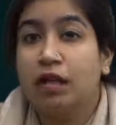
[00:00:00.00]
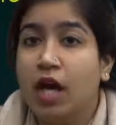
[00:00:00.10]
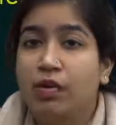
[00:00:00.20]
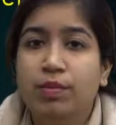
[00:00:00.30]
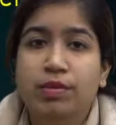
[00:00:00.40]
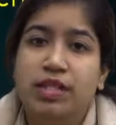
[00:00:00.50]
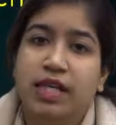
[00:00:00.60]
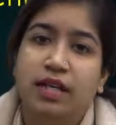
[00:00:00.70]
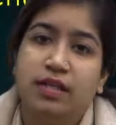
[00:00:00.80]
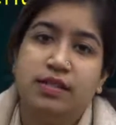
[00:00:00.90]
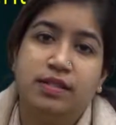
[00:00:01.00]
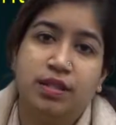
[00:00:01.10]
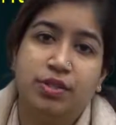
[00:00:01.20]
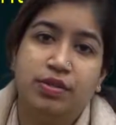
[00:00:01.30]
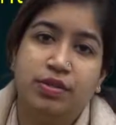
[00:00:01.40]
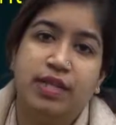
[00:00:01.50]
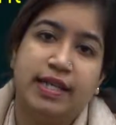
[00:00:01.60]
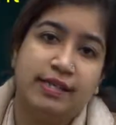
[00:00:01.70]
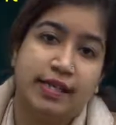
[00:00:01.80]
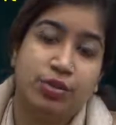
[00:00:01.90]
Now we would take our discussion to the
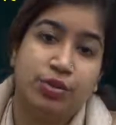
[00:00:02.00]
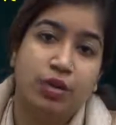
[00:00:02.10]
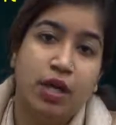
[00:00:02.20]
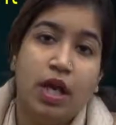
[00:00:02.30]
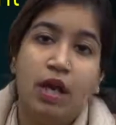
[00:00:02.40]
next section,